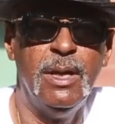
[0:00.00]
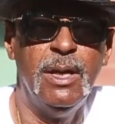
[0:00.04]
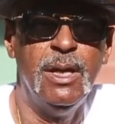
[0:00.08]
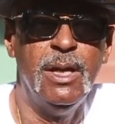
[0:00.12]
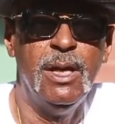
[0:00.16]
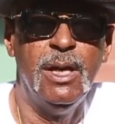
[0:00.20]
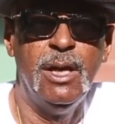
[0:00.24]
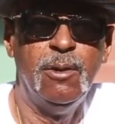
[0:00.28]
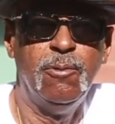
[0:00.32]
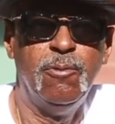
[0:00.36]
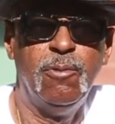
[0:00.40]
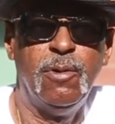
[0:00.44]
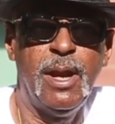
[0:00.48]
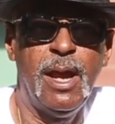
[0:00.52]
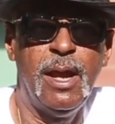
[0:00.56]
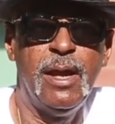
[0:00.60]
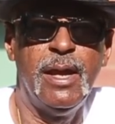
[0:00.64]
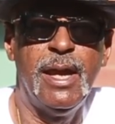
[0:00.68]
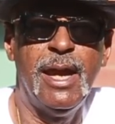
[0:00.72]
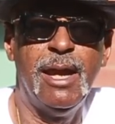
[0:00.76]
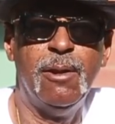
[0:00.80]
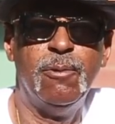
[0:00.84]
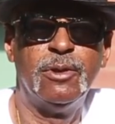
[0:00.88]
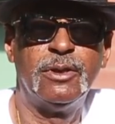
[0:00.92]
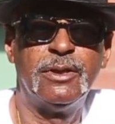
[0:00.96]
Right. When I,
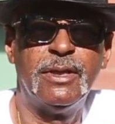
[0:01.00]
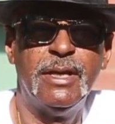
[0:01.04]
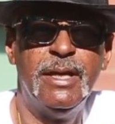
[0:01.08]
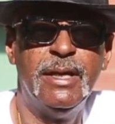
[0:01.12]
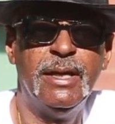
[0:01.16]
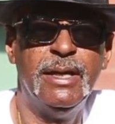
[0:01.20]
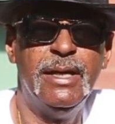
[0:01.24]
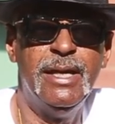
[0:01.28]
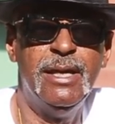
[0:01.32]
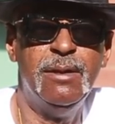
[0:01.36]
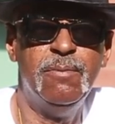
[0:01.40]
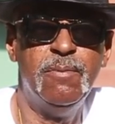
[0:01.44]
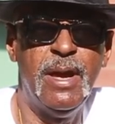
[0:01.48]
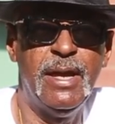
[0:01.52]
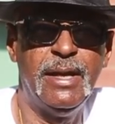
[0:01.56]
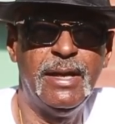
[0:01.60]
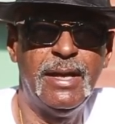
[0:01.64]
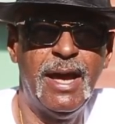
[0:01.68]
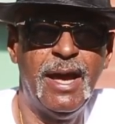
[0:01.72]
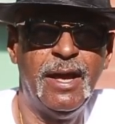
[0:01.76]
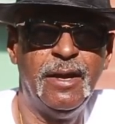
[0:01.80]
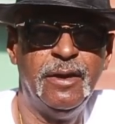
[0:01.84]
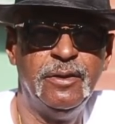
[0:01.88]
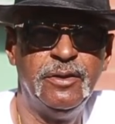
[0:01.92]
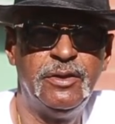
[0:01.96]
everything the
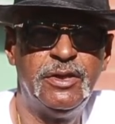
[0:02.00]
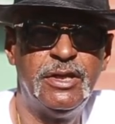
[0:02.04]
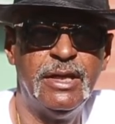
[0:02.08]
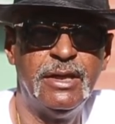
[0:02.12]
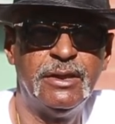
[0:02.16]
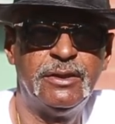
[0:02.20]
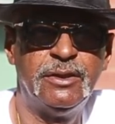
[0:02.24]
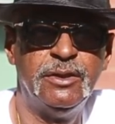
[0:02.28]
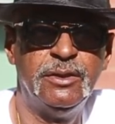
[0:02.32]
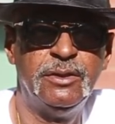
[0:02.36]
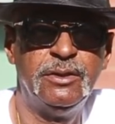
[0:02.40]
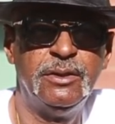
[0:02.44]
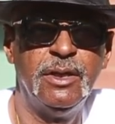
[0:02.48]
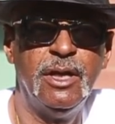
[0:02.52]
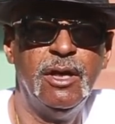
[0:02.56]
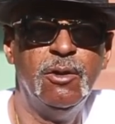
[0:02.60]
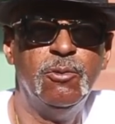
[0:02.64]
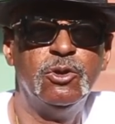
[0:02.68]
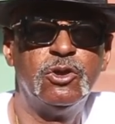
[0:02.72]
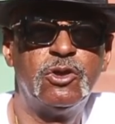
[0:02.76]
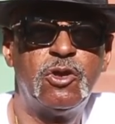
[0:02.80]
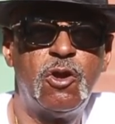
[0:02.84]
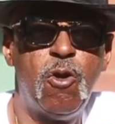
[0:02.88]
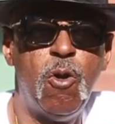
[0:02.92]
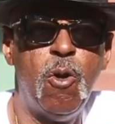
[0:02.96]
inmate got in Texas, it
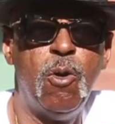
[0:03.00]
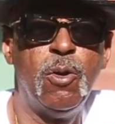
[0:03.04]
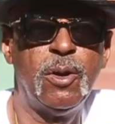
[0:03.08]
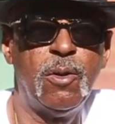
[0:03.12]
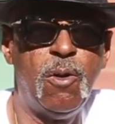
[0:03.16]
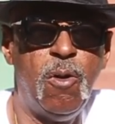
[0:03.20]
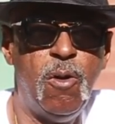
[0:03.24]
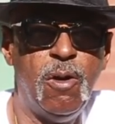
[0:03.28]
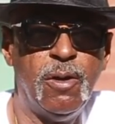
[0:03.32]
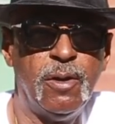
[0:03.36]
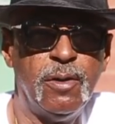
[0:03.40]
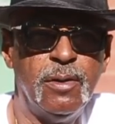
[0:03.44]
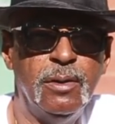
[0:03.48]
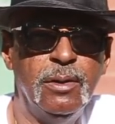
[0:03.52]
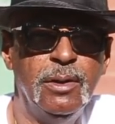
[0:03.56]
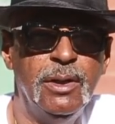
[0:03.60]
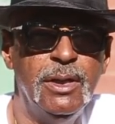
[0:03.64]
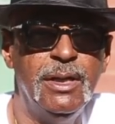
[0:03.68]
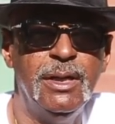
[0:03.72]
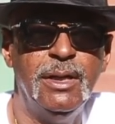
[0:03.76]
was court ordered.